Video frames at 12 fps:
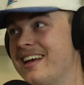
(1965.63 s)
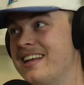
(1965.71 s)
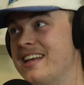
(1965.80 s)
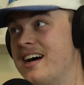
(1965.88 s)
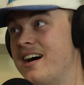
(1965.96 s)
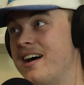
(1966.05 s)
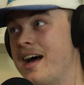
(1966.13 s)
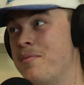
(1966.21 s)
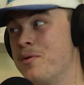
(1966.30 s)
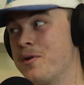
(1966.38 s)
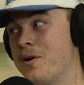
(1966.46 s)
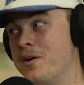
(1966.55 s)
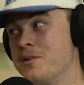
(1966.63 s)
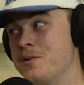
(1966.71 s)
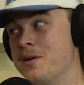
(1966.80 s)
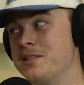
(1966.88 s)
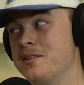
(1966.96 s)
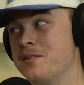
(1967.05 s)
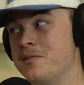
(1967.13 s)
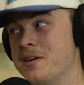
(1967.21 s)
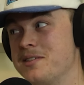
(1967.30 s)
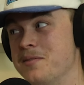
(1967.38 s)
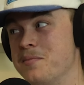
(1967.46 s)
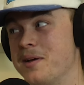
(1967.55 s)
No, Applecross.
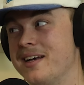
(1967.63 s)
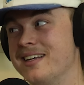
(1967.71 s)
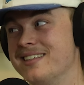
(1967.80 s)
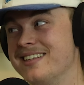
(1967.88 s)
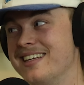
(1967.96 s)
Rest in peace.